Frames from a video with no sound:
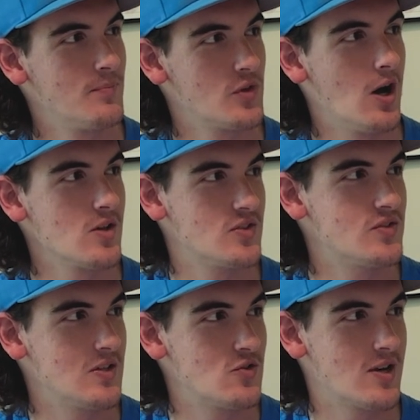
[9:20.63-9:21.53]
Austin
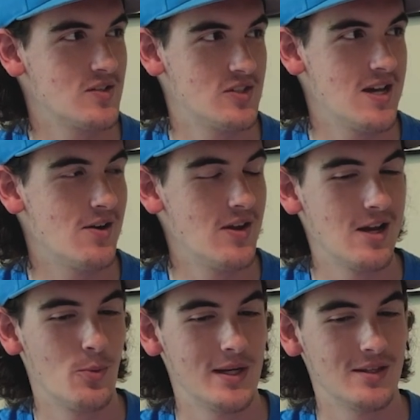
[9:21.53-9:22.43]
Cindric has the
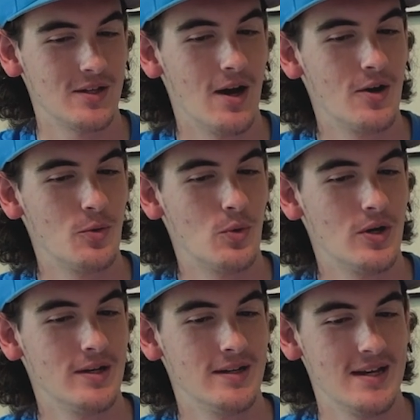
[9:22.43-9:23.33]
Talladega win. Logano
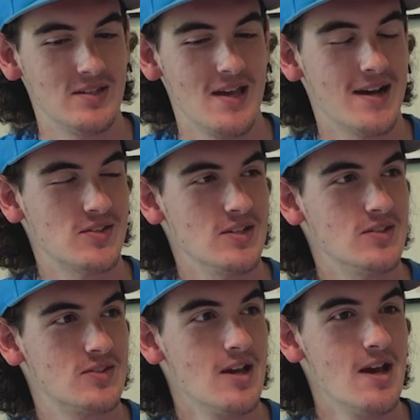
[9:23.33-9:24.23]
won at
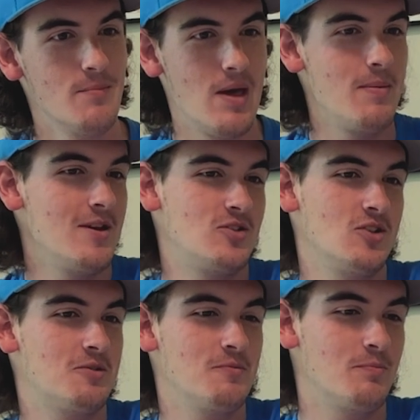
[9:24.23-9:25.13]
Texas. Maybe it's
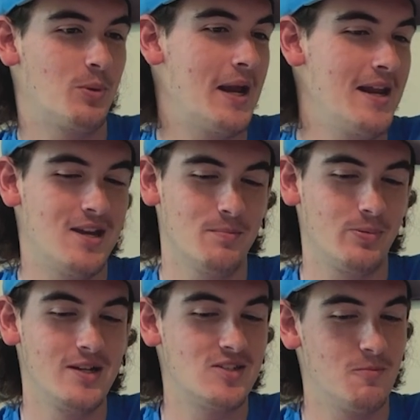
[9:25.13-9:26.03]
just Blaney
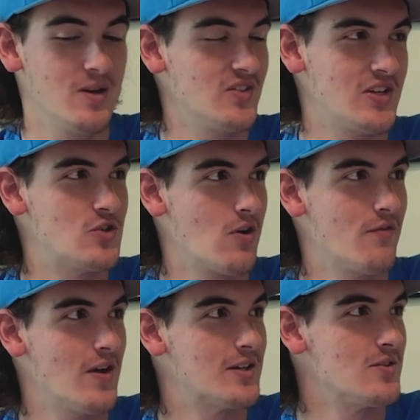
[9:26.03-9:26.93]
completes the Penske
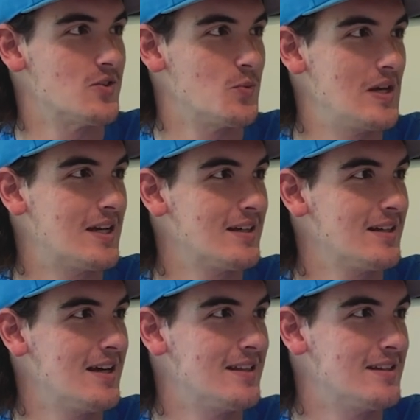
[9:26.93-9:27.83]
trifecta this week,
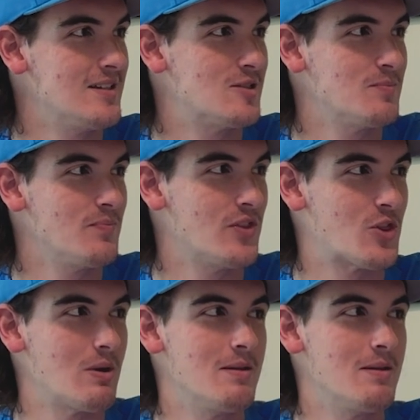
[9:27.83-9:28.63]
and it's 3